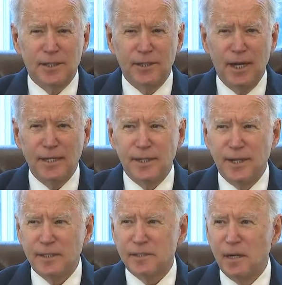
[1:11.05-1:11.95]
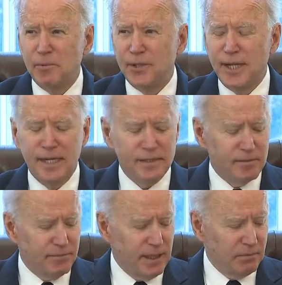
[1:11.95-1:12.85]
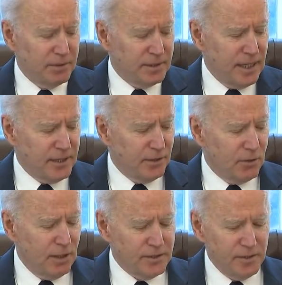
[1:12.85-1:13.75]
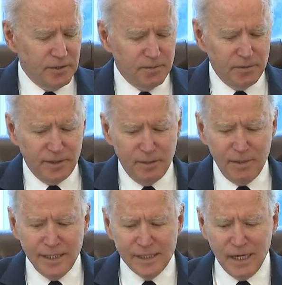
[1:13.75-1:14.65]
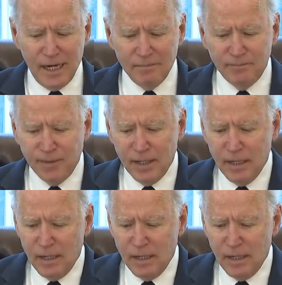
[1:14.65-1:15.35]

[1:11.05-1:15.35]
tonight in the next couple days and be able to take your questions. But in the meantime,